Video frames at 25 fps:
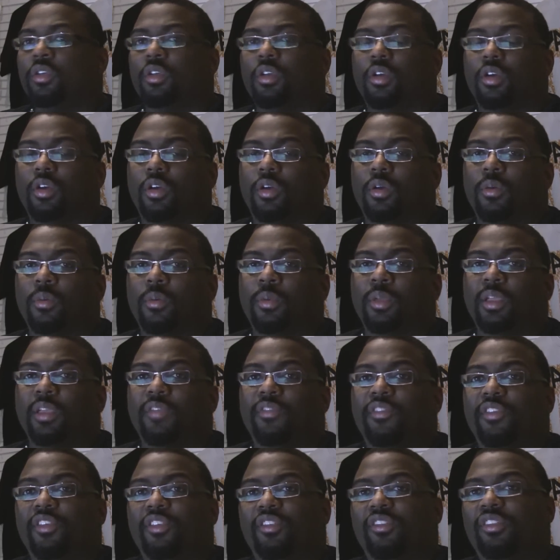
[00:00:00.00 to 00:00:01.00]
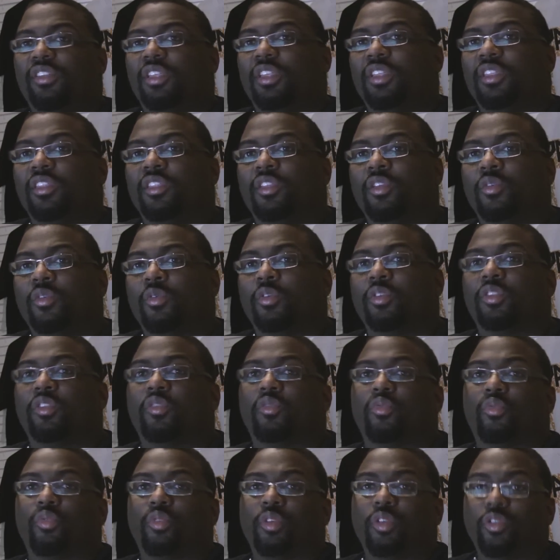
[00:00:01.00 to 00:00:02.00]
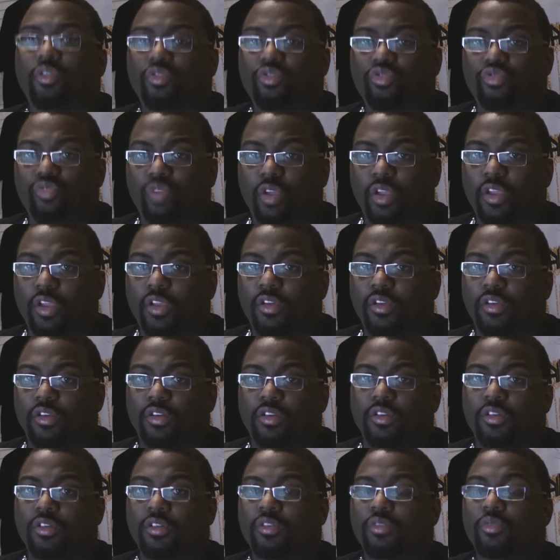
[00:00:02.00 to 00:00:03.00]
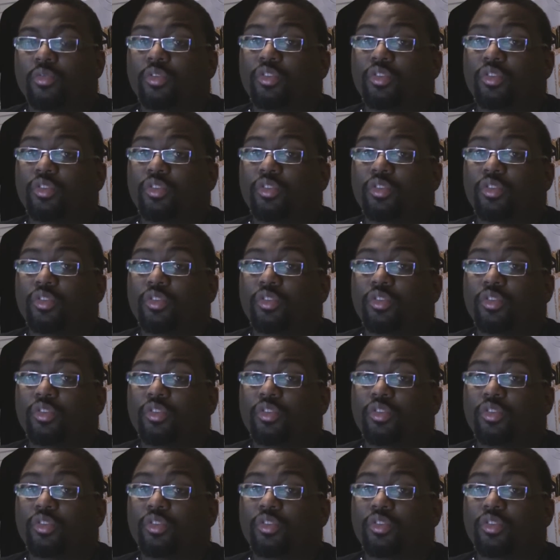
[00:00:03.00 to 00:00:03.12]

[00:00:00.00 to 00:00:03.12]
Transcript: If he's in there with a real striker,